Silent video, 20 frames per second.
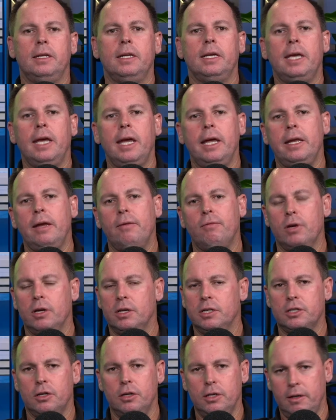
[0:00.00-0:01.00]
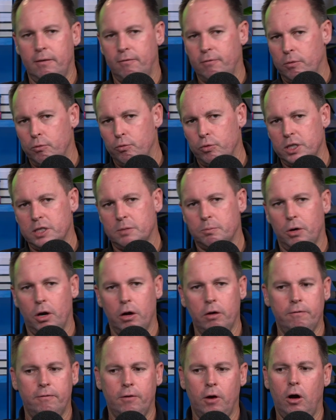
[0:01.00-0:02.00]
And again, everyone's got different risk
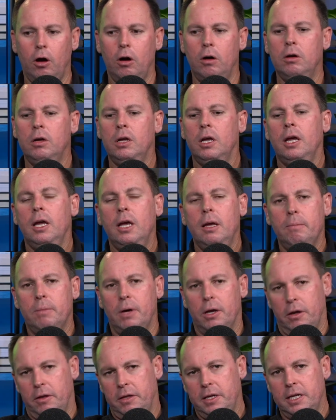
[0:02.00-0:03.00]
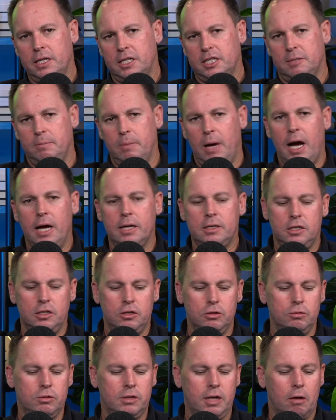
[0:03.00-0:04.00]
profile, but I think it's smart to
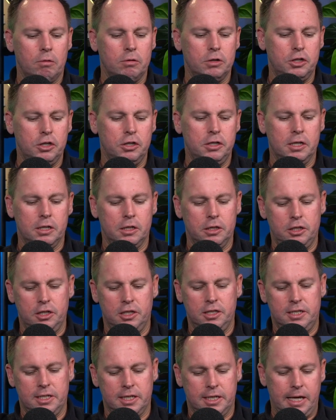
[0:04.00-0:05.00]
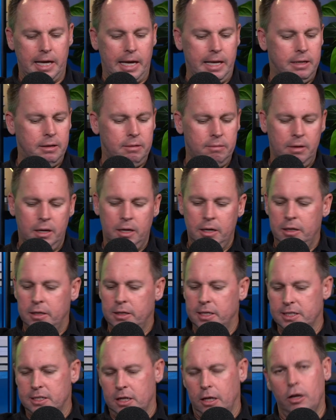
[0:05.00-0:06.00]
do thorough due diligence. Again,
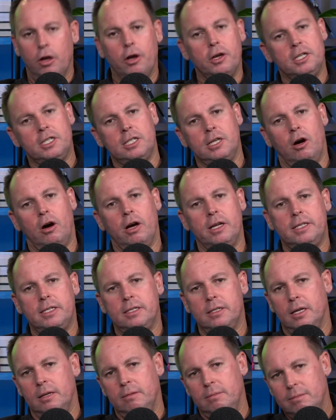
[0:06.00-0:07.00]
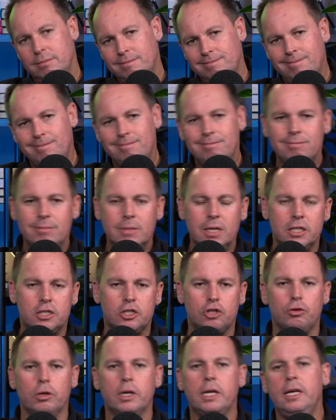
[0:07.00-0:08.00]
there's a lot of sites that
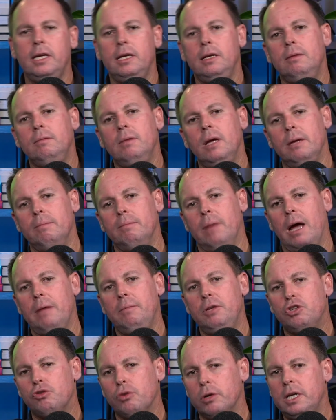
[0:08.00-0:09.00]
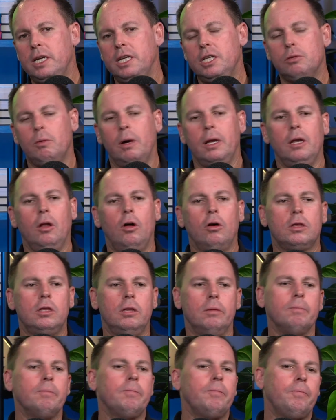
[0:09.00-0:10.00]
it's tricky. It may be tricky to unlock
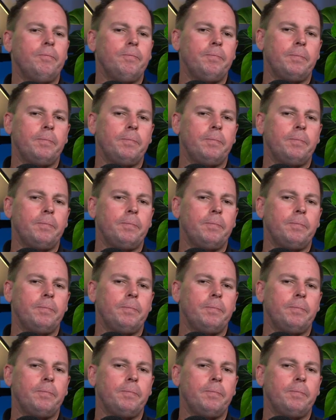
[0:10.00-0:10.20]
them.